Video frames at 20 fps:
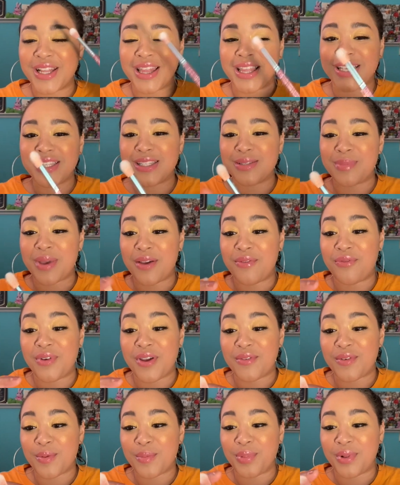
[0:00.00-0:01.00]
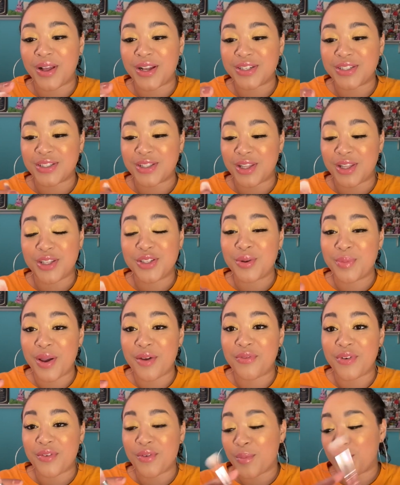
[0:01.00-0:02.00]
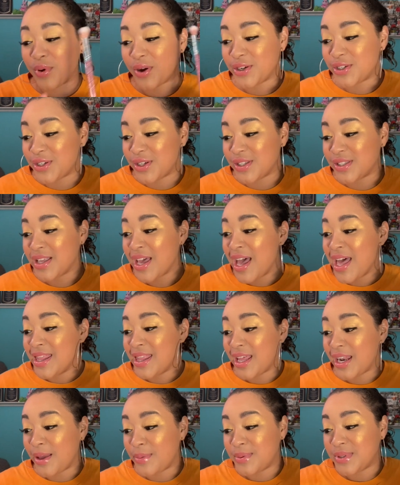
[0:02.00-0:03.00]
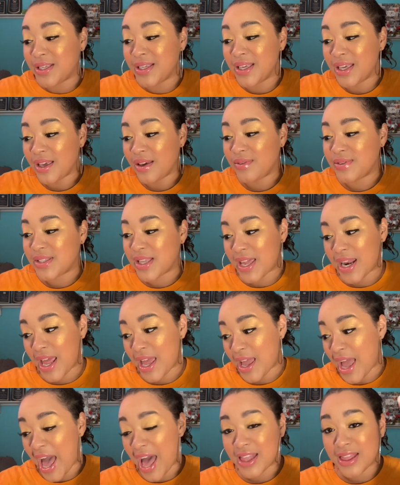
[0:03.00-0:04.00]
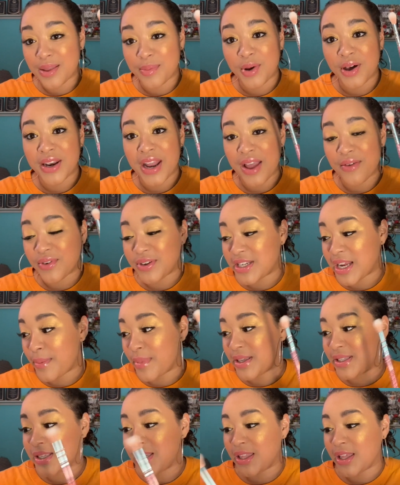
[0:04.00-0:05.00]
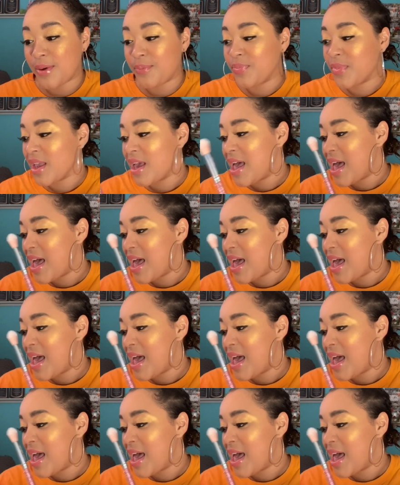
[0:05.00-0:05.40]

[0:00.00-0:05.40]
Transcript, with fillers: This is my favorite blush. These are my favorite brushes that Ipsy gives and I add them on every time I see them.